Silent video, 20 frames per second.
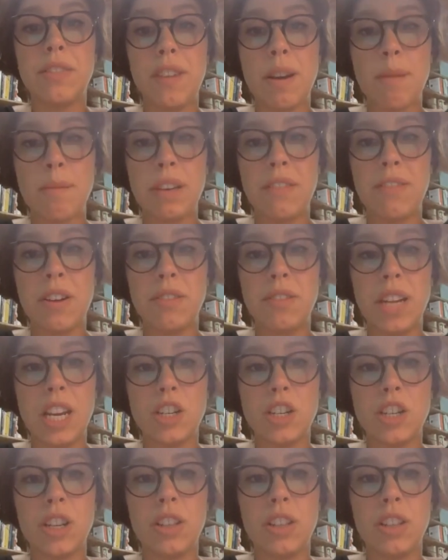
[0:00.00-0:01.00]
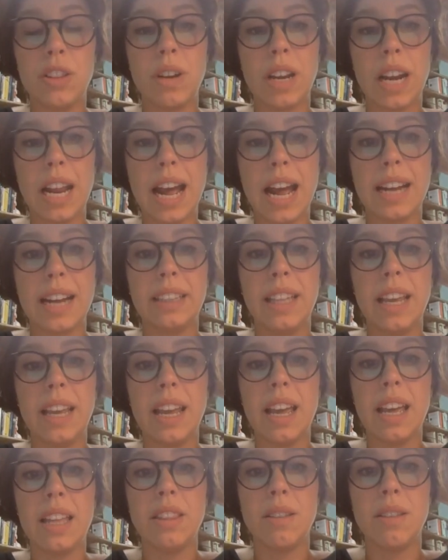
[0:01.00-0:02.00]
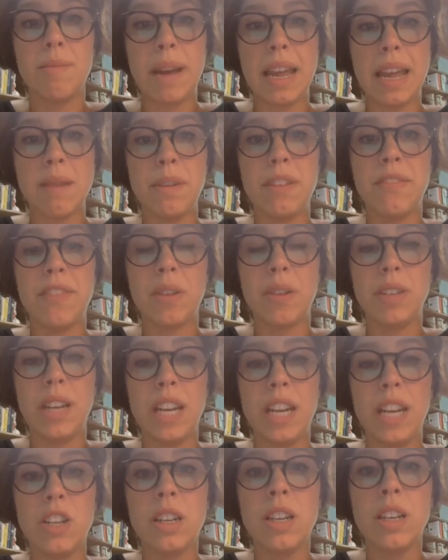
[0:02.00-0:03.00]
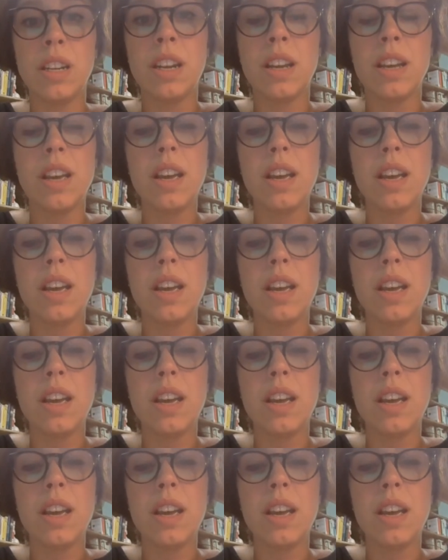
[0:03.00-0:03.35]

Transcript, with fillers: Family Foundation through Crearte, and the Miami Foundation,